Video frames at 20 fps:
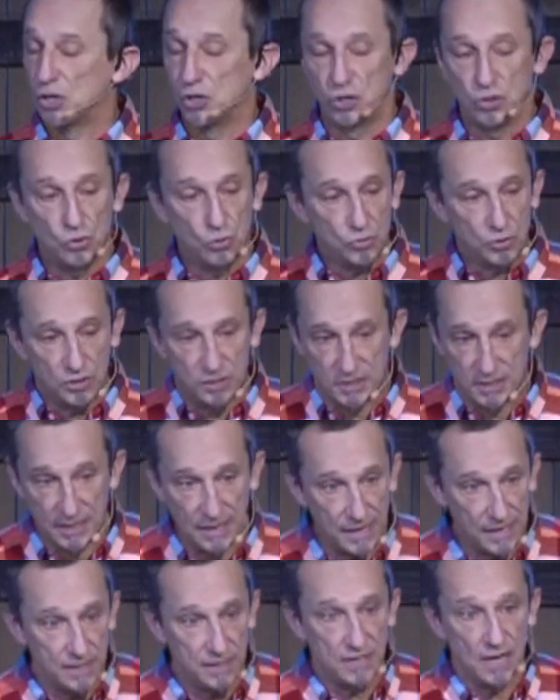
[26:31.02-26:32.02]
You
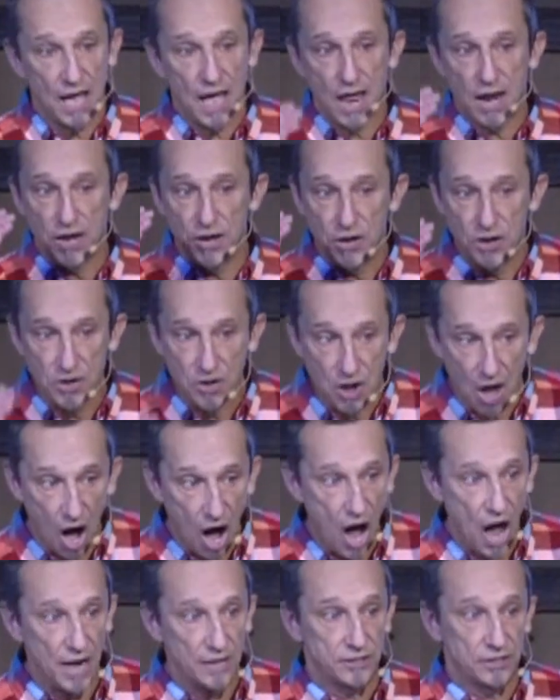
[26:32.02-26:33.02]
did
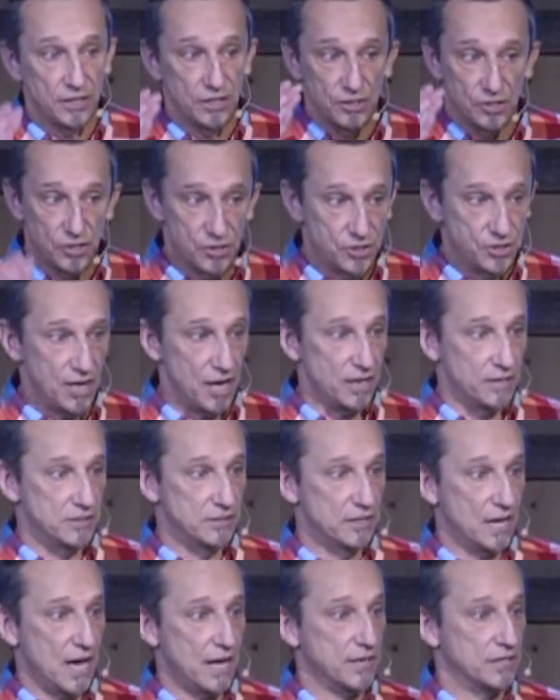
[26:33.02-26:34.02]
not sit
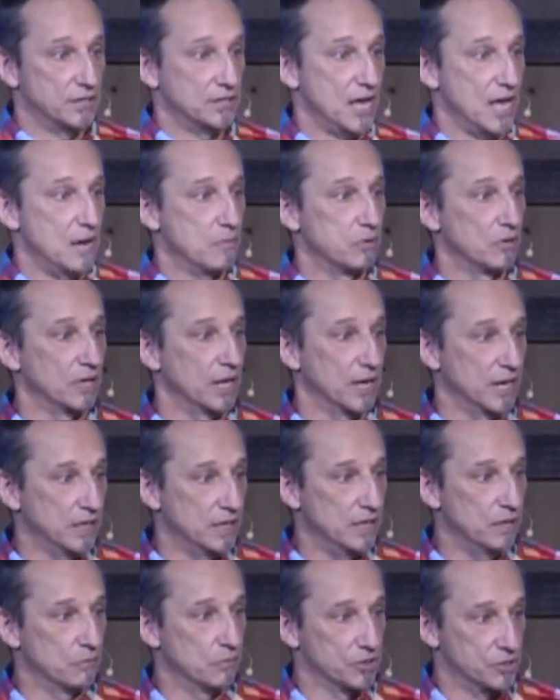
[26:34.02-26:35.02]
at a table and
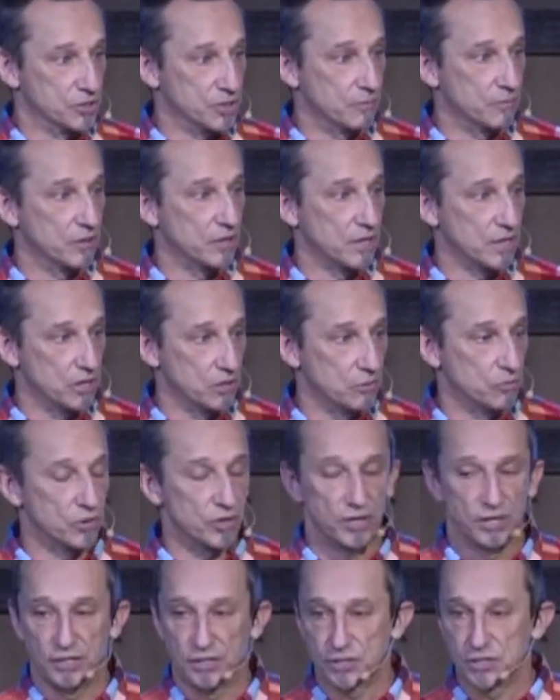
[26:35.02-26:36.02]
eat with someone that you
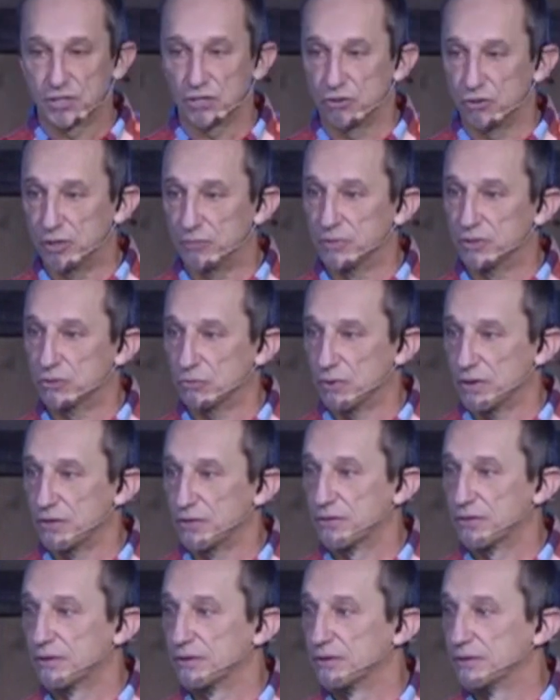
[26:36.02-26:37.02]
were in disagreement with.